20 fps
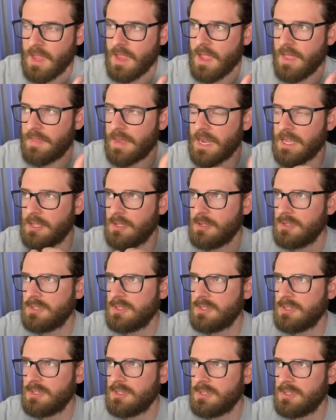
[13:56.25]
And then I used
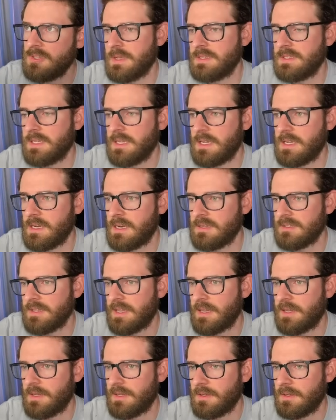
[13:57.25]
TRPC and I was
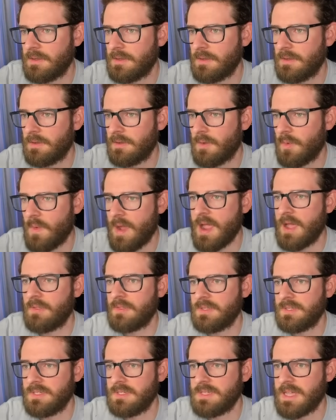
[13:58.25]
like, wow,
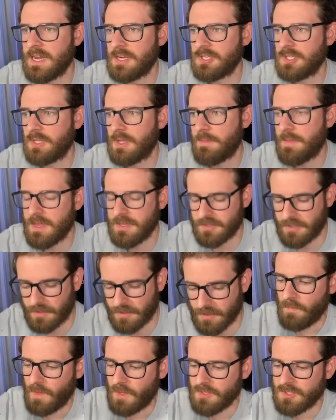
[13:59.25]
this is actually amazing.
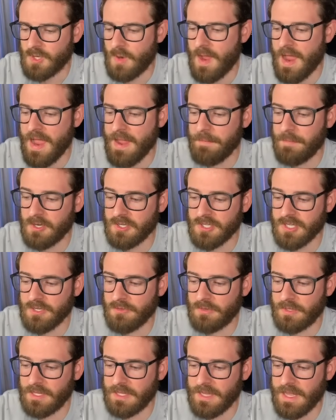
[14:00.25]
So I personally
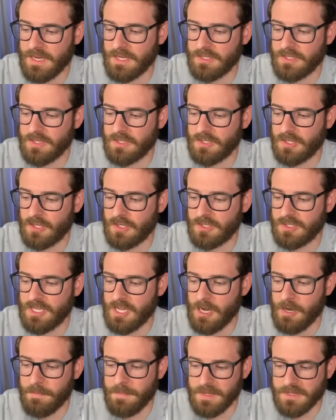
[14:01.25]
really liked
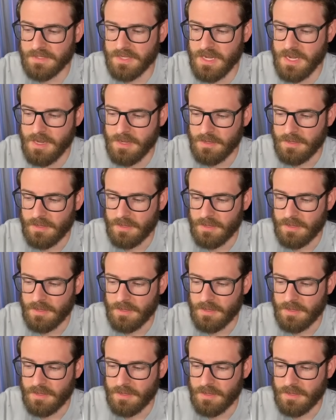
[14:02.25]
TRPC.